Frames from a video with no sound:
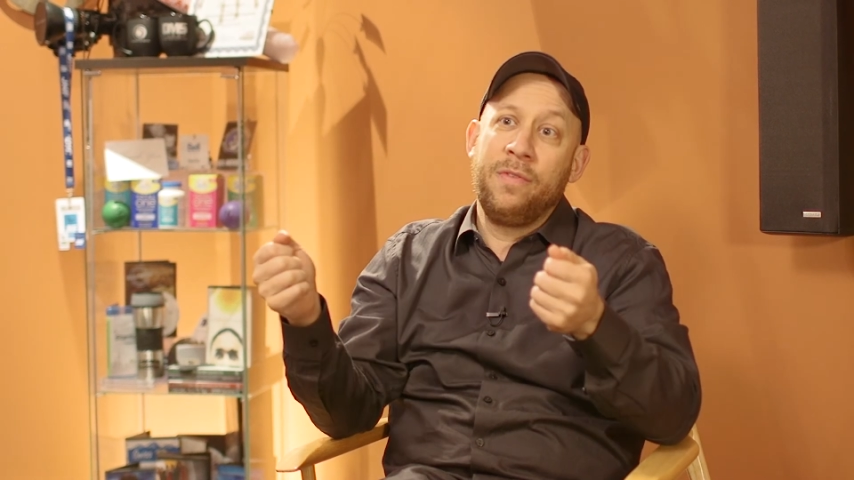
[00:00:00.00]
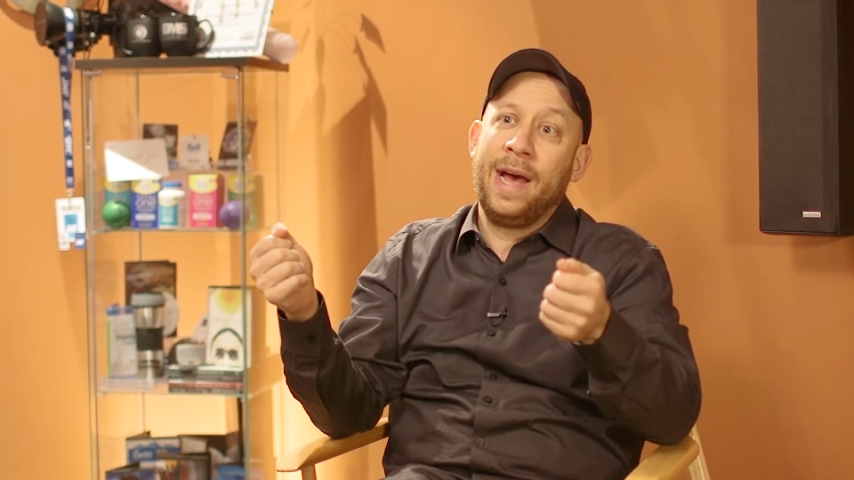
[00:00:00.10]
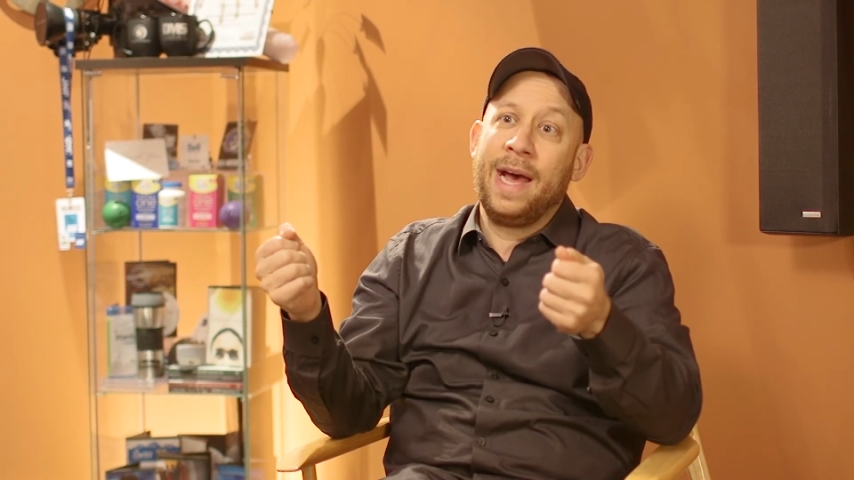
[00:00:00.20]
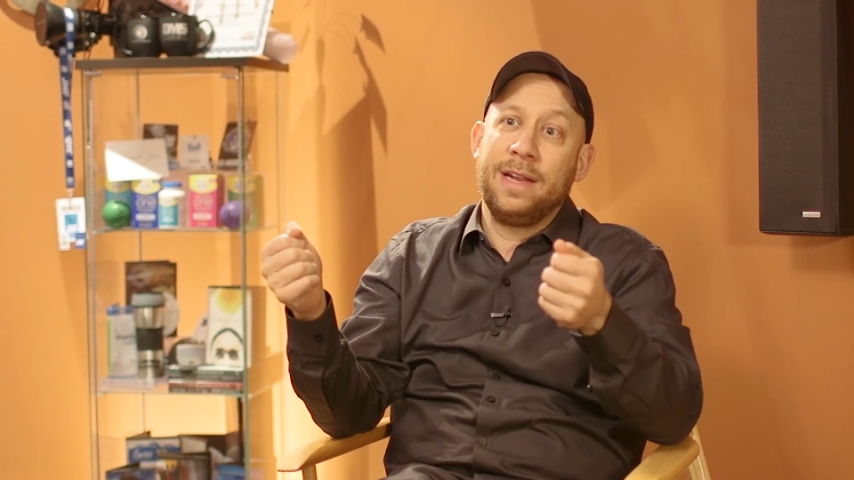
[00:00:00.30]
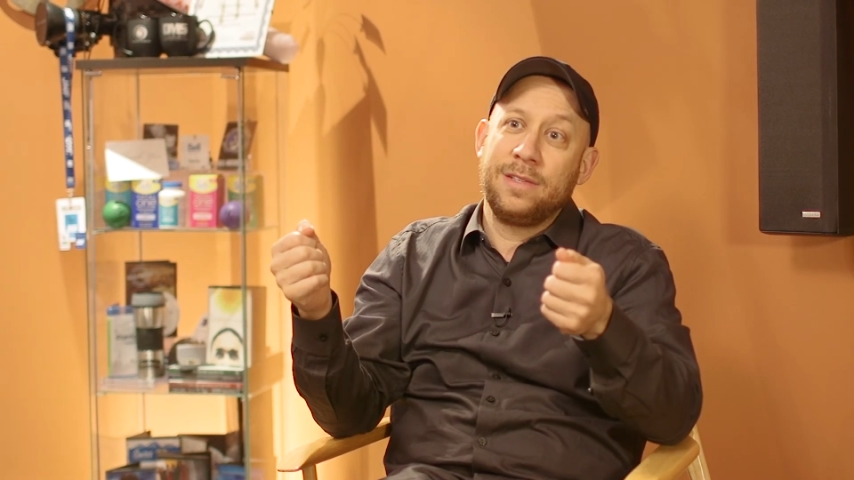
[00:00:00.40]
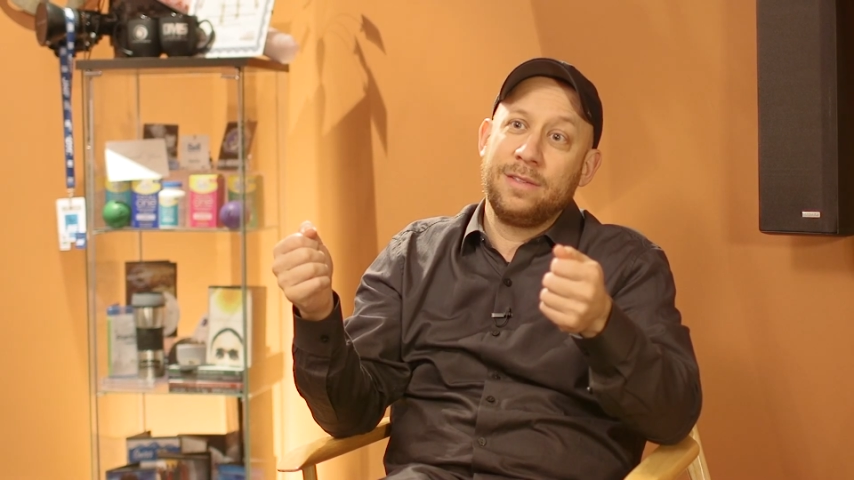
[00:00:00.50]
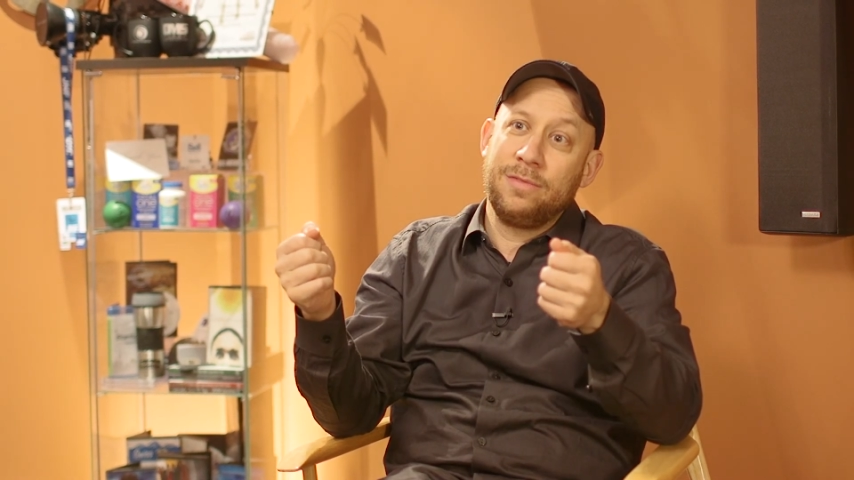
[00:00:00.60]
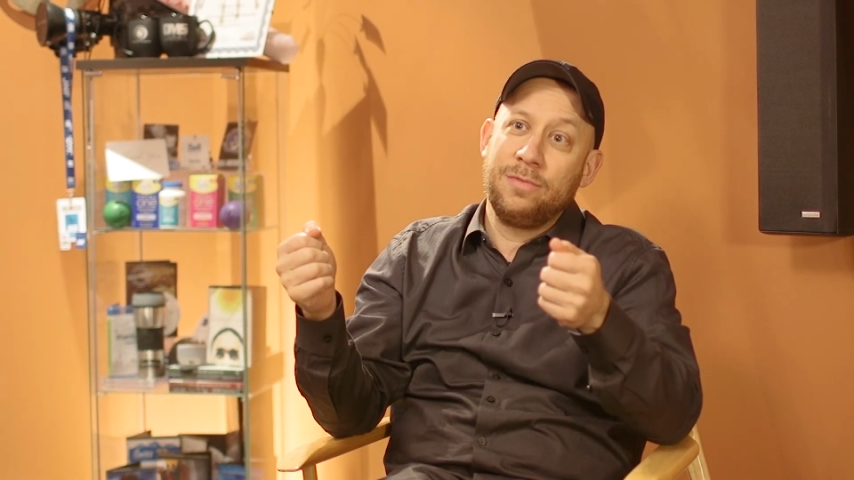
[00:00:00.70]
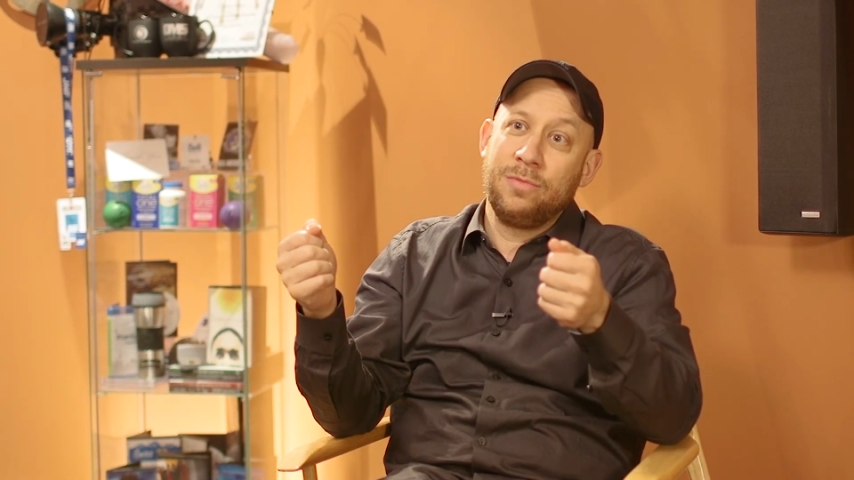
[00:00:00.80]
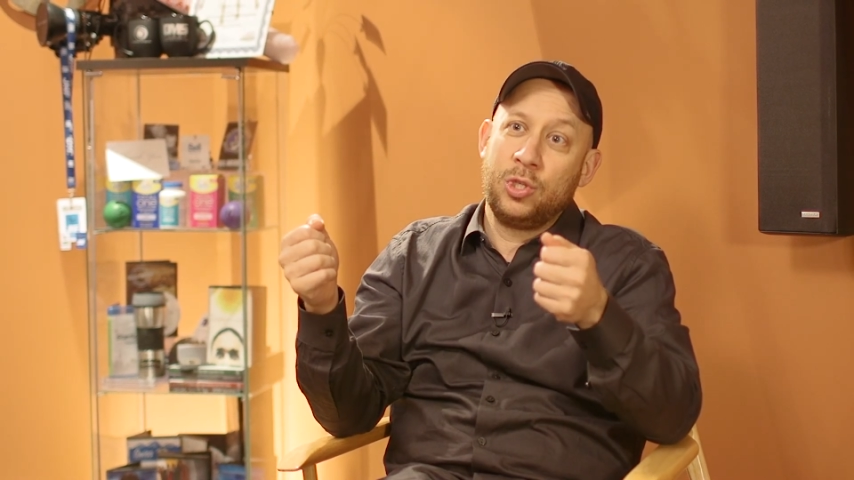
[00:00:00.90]
that
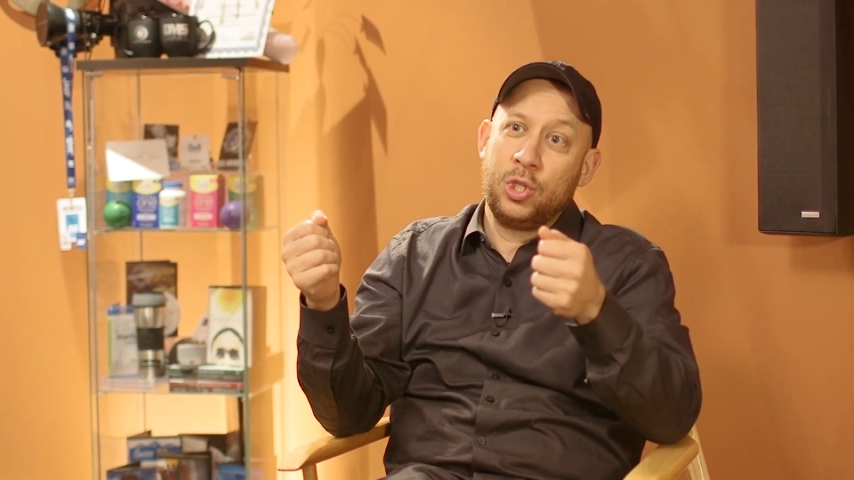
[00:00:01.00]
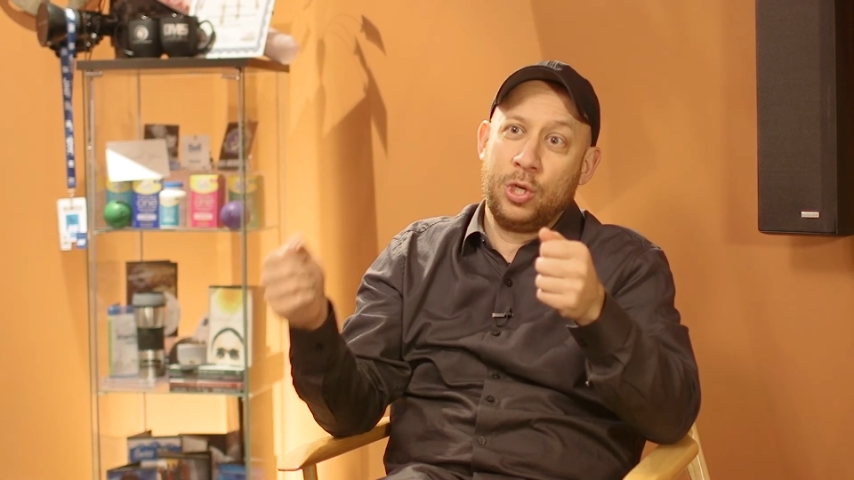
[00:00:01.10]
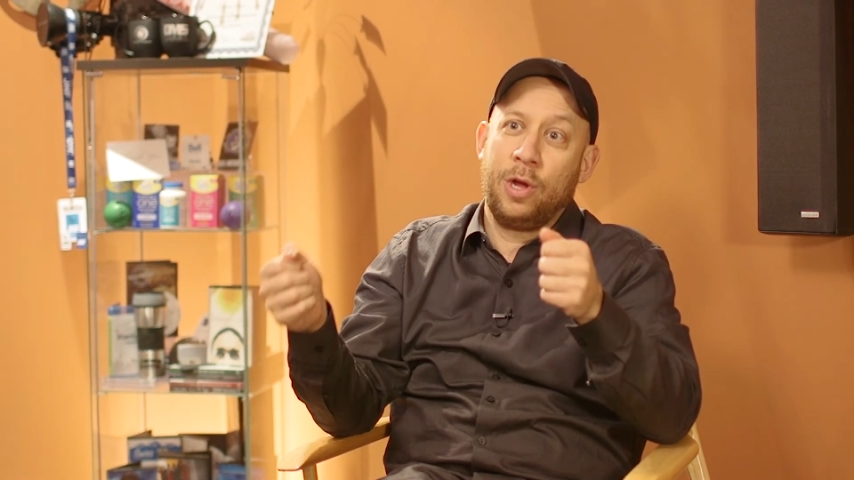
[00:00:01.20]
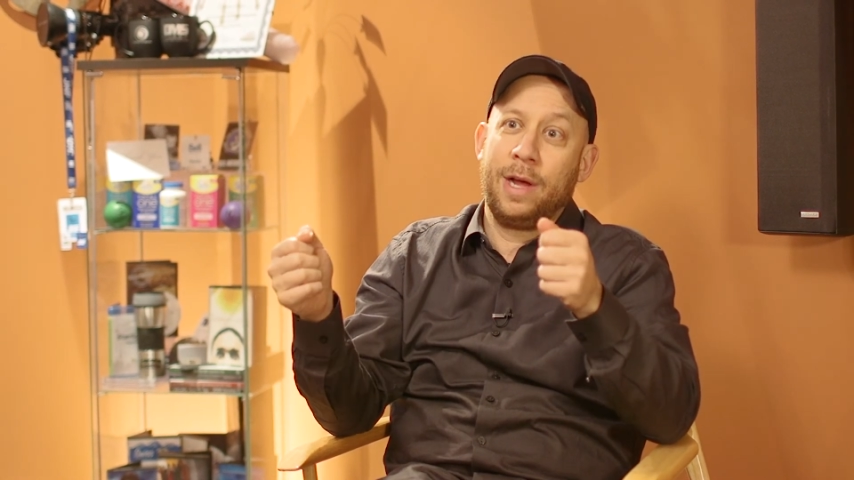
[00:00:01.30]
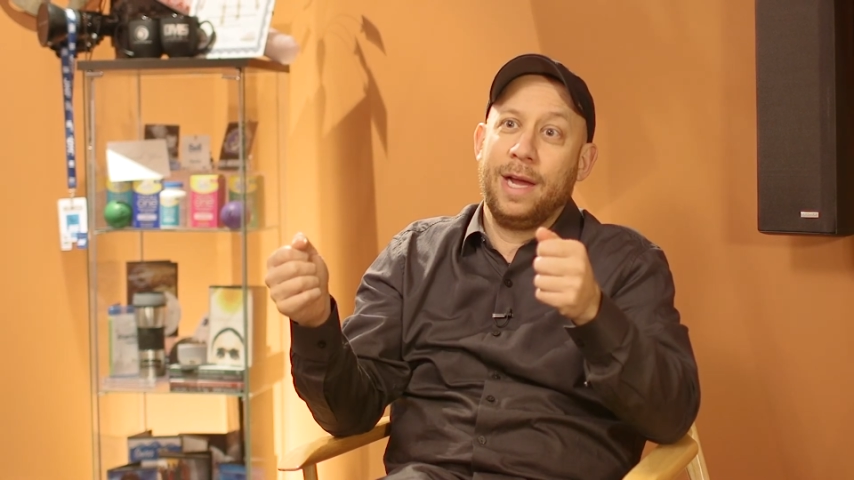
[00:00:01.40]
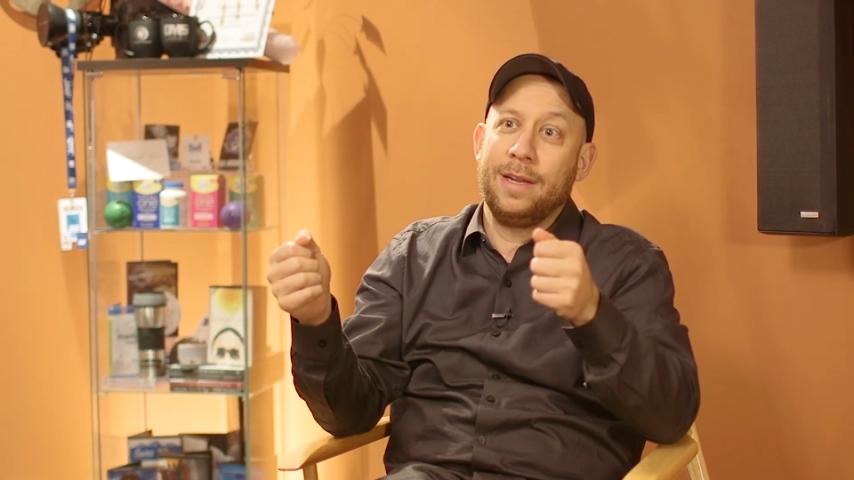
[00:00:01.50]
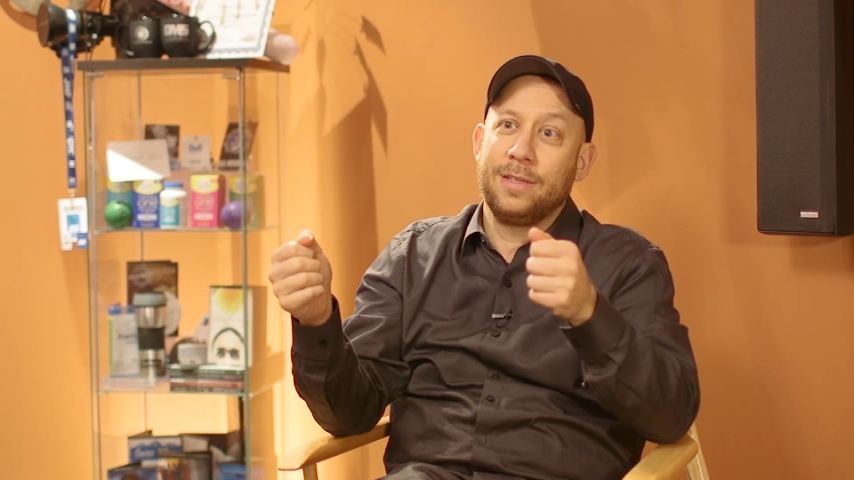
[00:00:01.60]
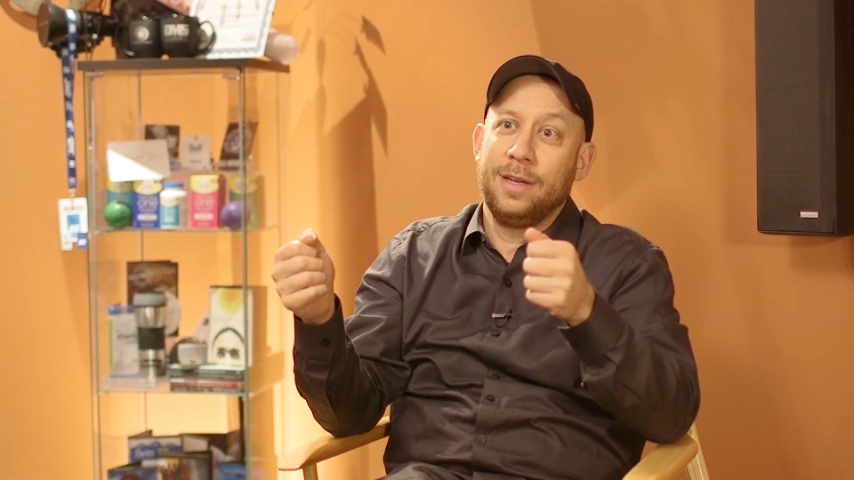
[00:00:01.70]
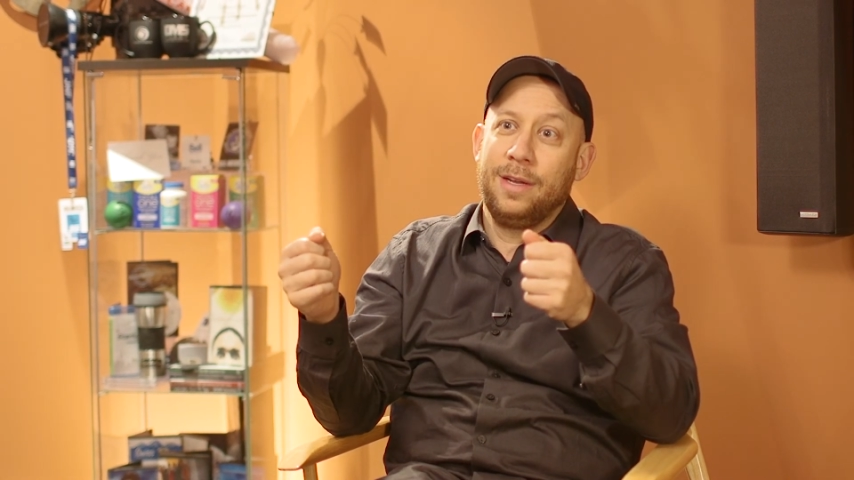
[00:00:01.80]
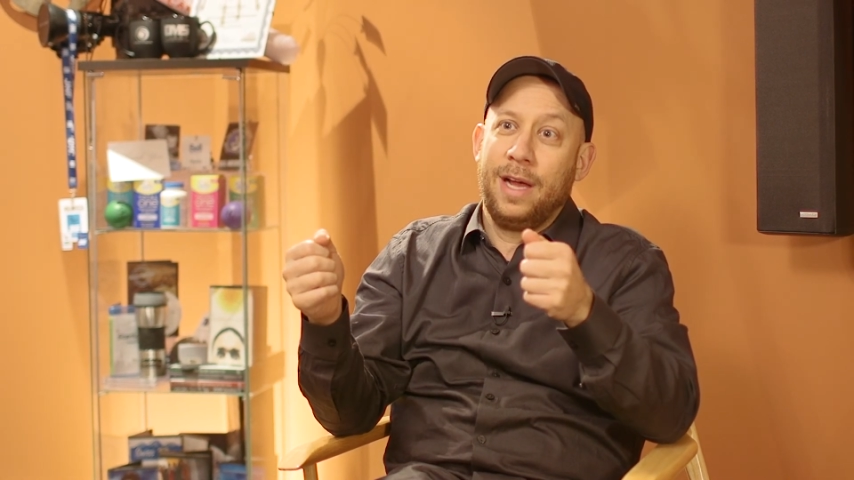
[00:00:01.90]
shot,